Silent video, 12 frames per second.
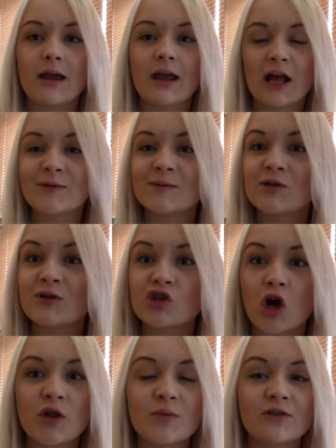it helps me to
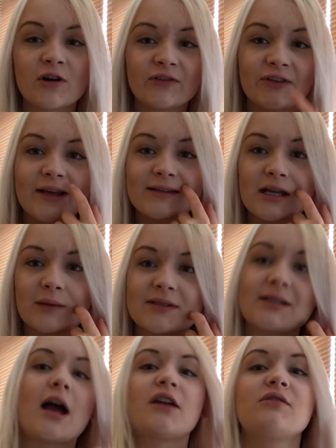enjoy the process, and I'm
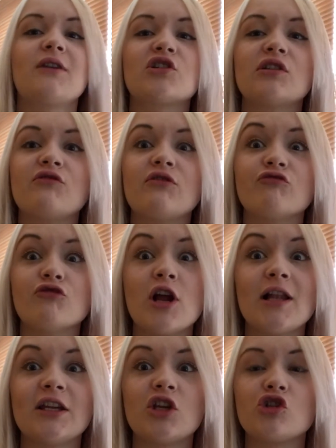starting to actually
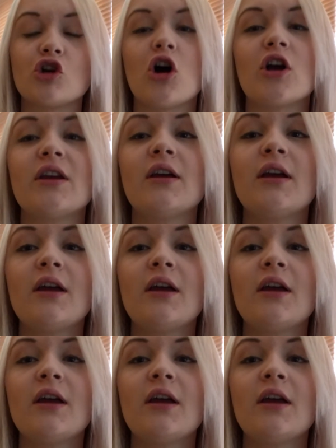really enjoy